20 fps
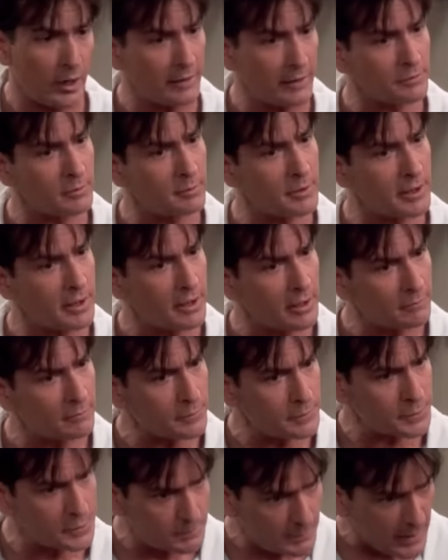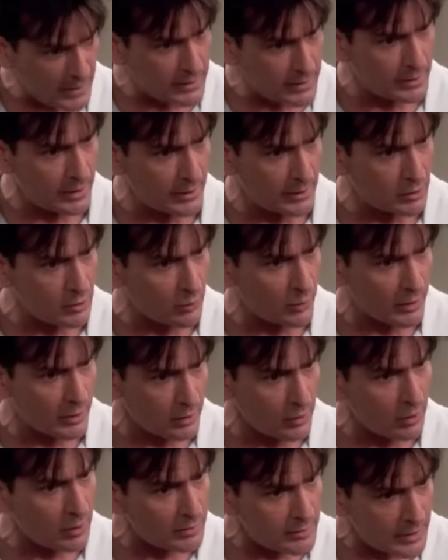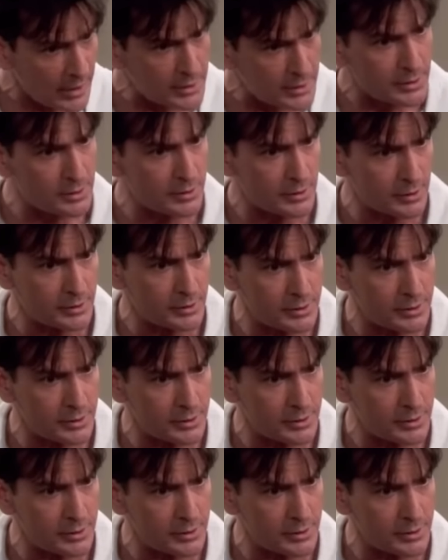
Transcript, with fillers: you have to be careful spending it. You don't want to call attention to